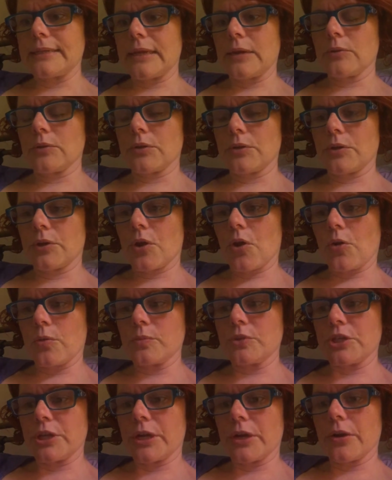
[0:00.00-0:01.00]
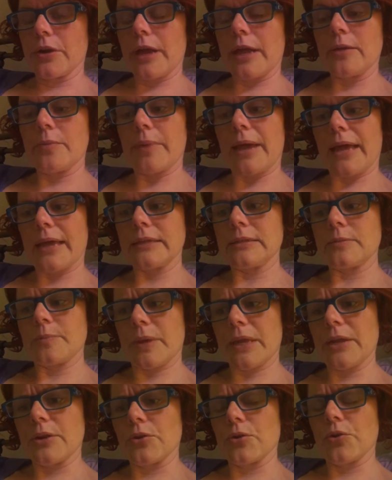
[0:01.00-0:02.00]
down on an armchair and passed
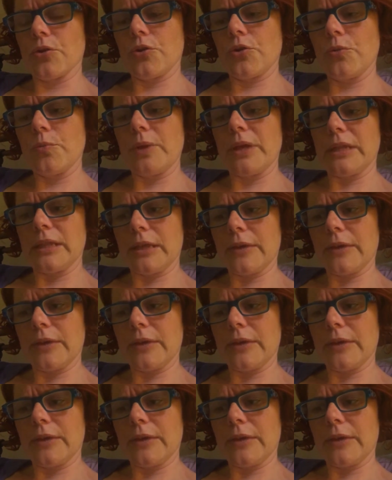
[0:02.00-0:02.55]
Peter whom he